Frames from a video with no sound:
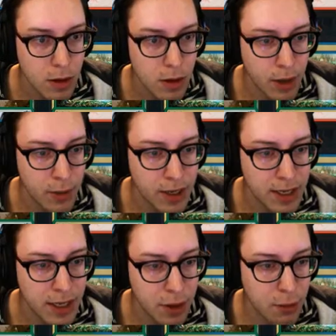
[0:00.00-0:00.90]
Okay, we need
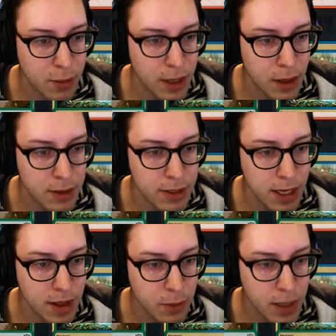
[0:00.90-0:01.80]
to cut 3 cards. I
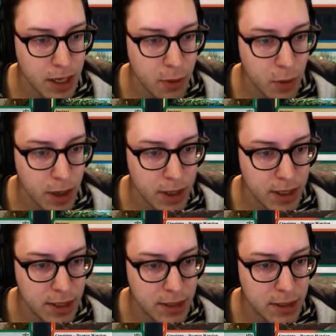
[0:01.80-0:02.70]
think we cut one of
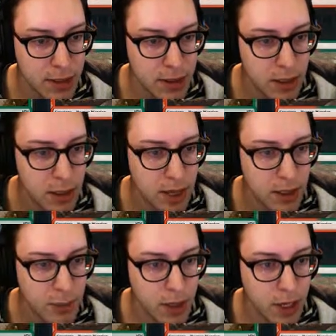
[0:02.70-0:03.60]
these. I
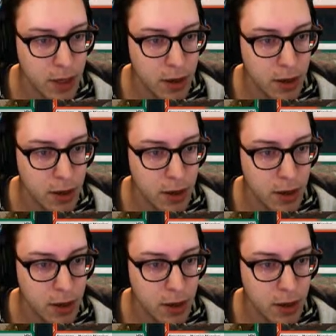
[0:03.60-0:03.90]
think we cut